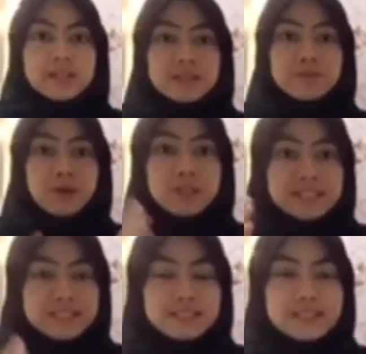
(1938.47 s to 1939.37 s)
The
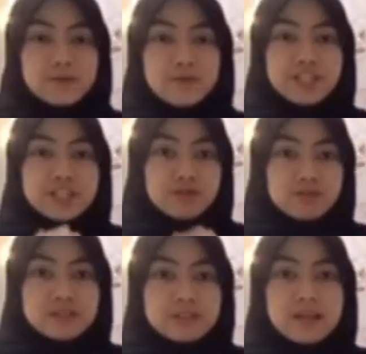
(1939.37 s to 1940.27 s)
policies that we
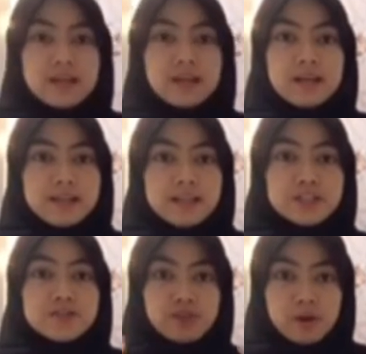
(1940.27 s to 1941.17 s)
use
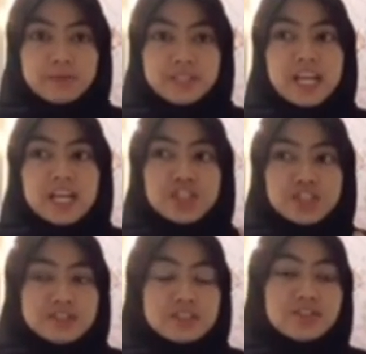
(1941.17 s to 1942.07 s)
is from the
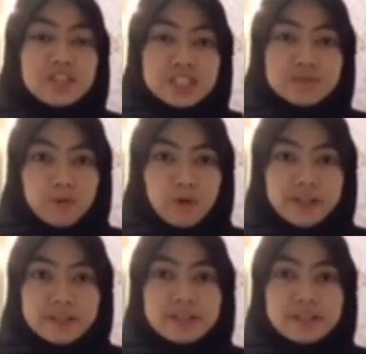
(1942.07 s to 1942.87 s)
National Transport